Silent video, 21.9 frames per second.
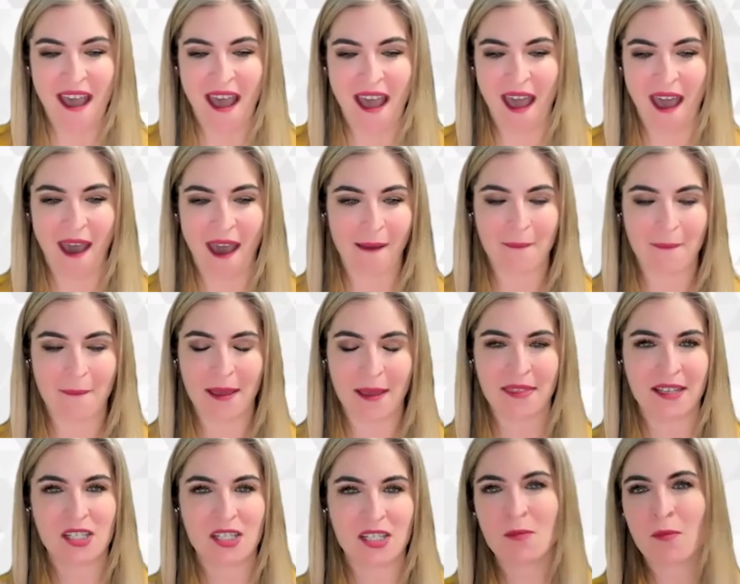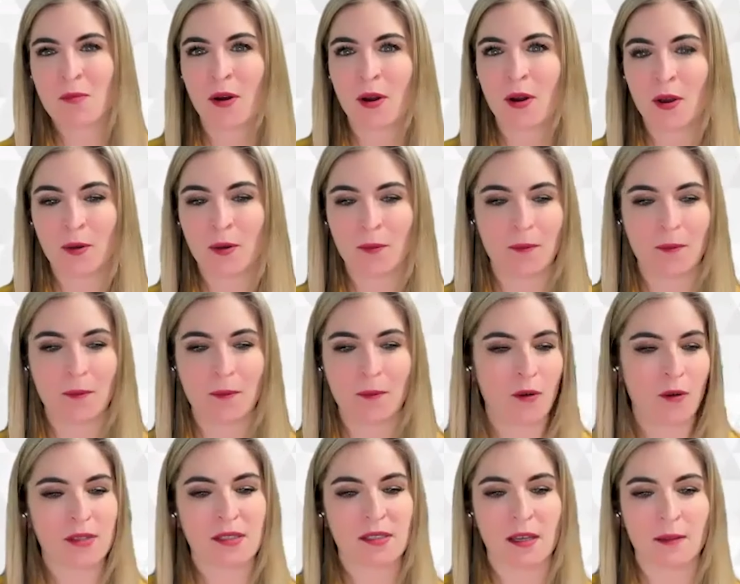And then tomorrow you
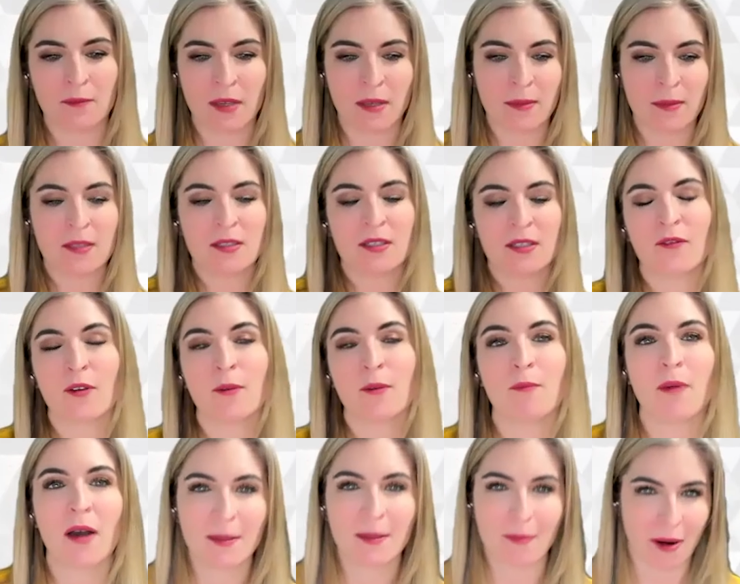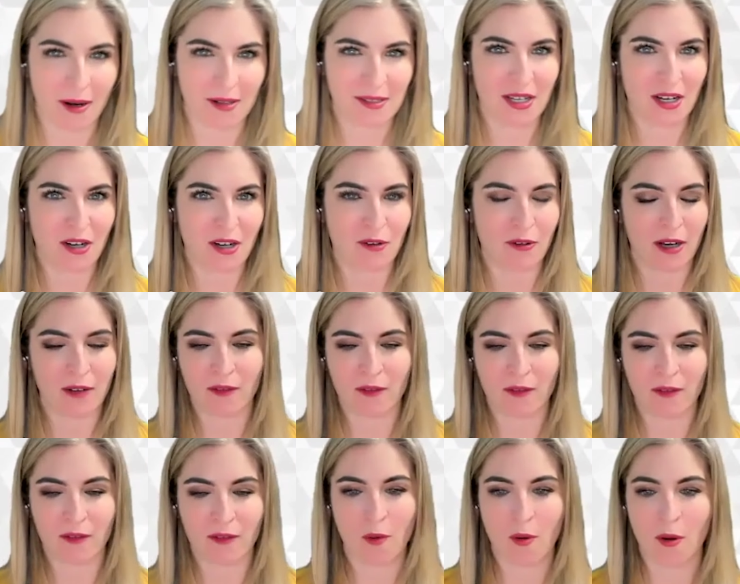focus on maybe different body parts that you're
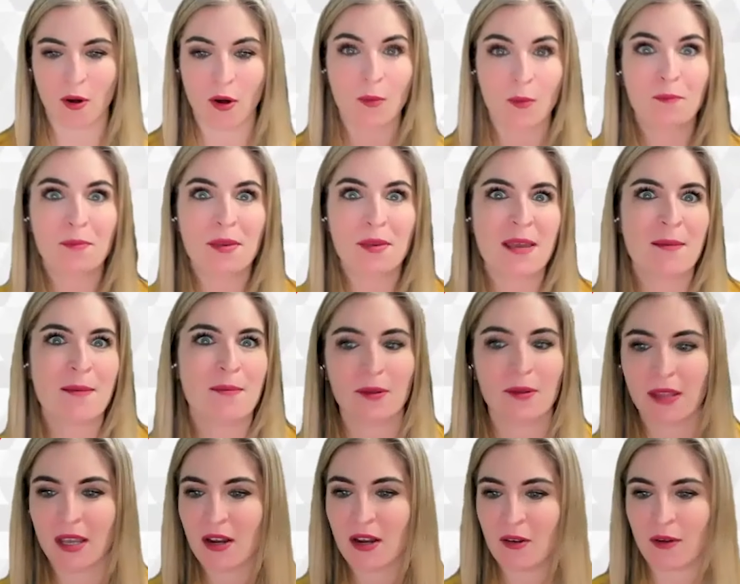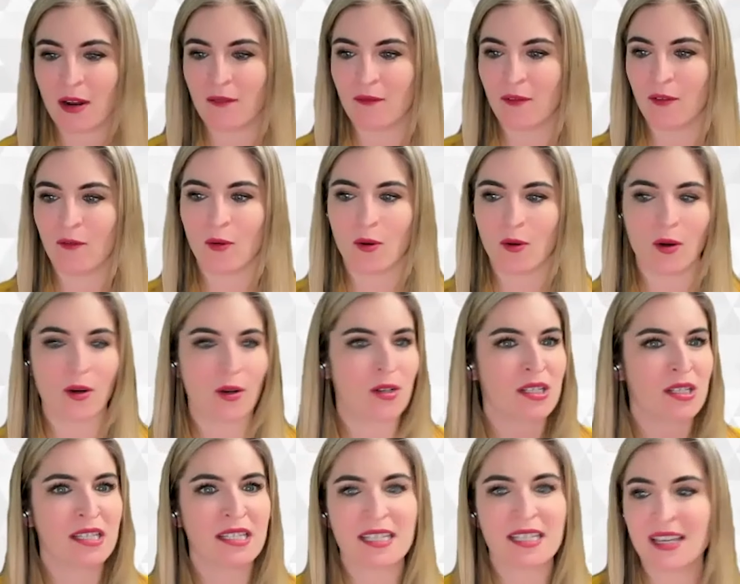grateful for, or people that you're grateful for, or
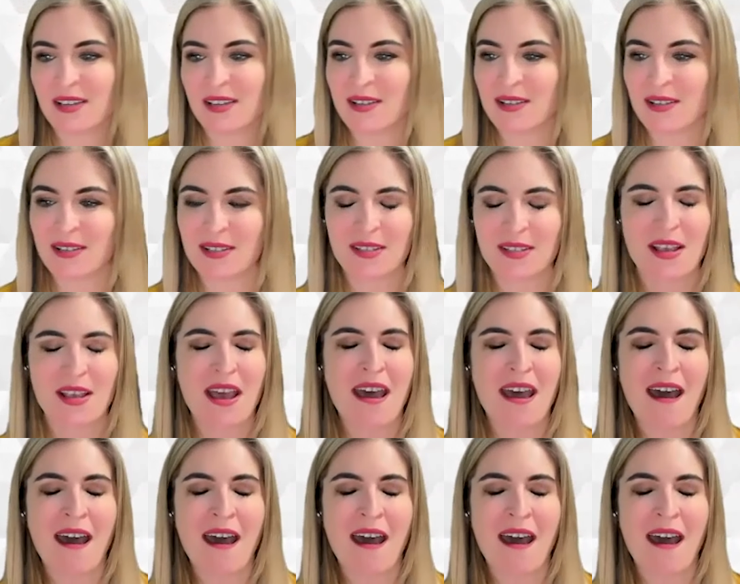skills.